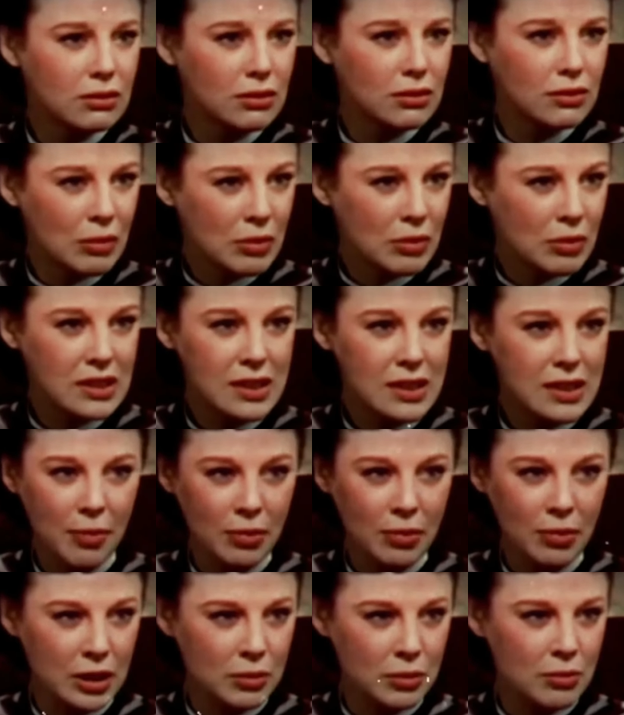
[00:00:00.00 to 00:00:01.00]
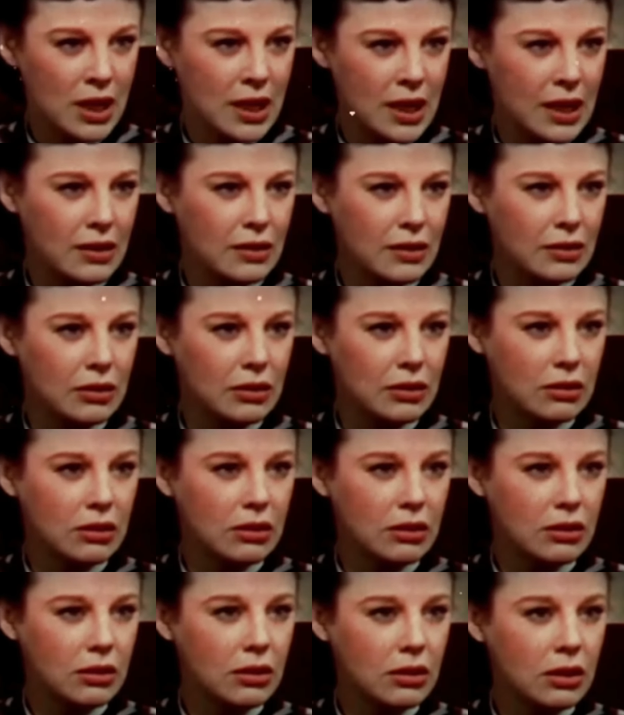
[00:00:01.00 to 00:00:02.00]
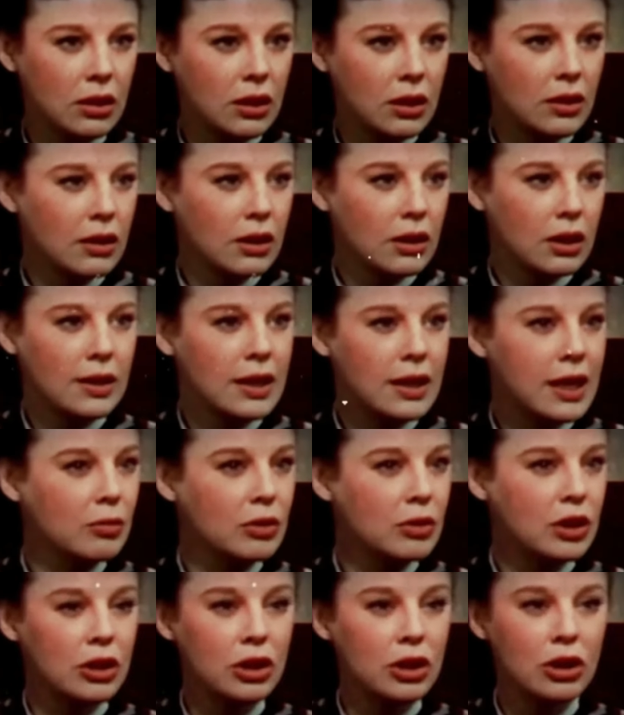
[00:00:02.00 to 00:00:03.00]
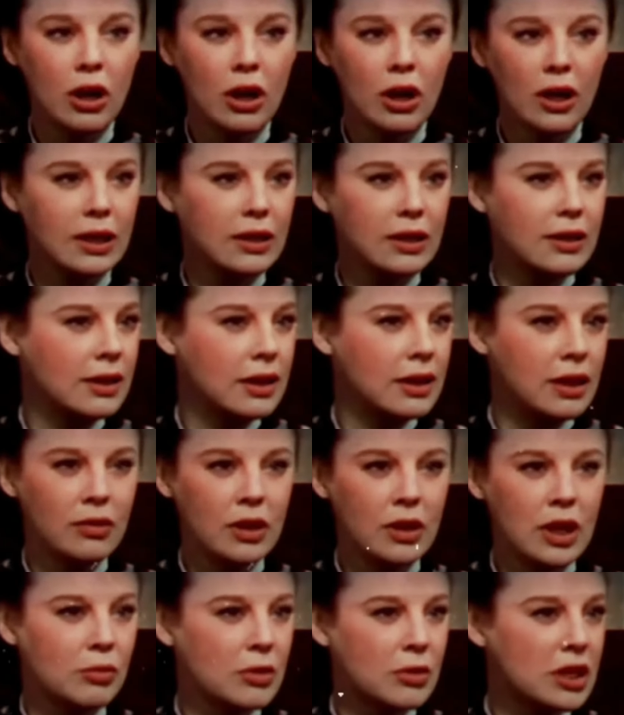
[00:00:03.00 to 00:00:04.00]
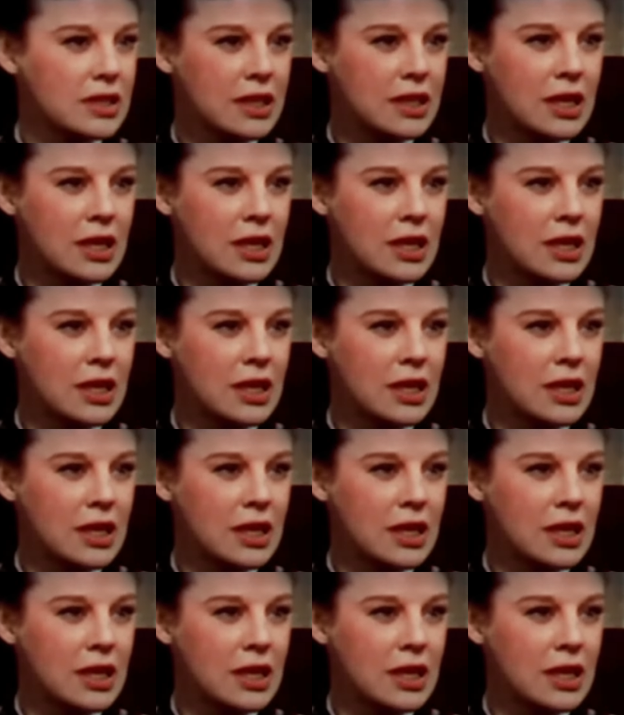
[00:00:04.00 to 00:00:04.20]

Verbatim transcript: one because it switches around the scenes of Jo and